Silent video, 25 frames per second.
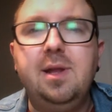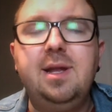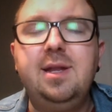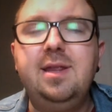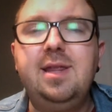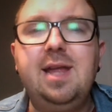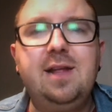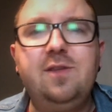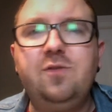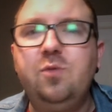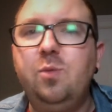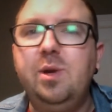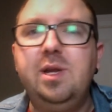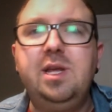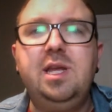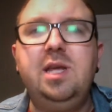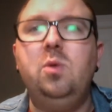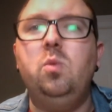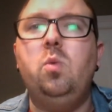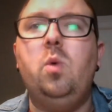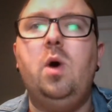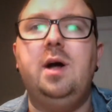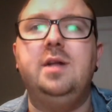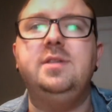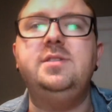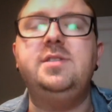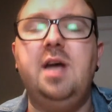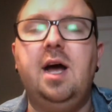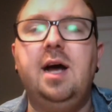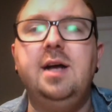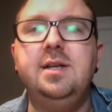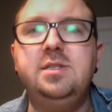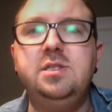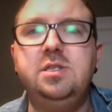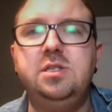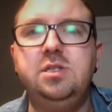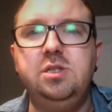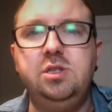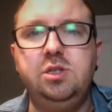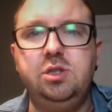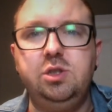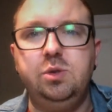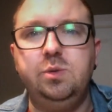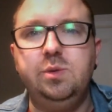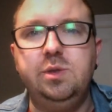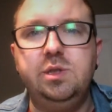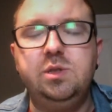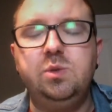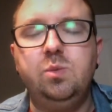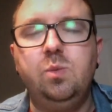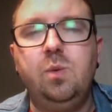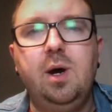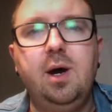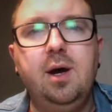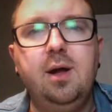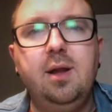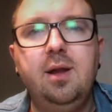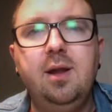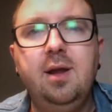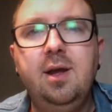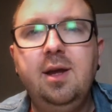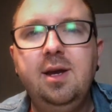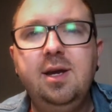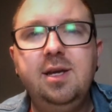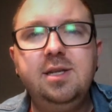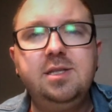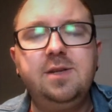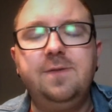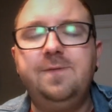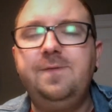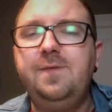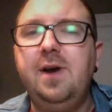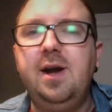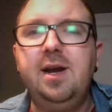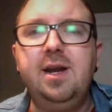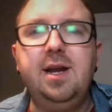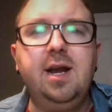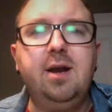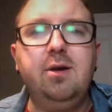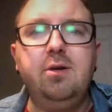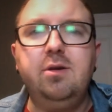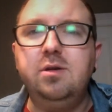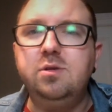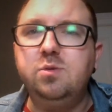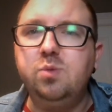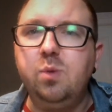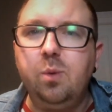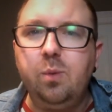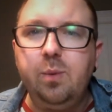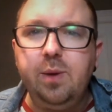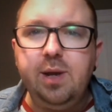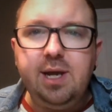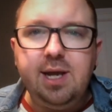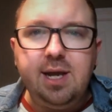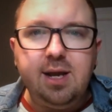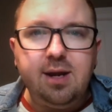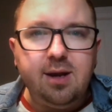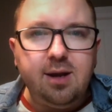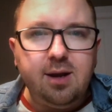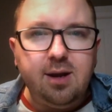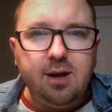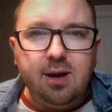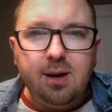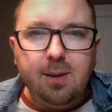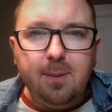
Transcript: And that's what he wants us to do as well, is to find areas where we can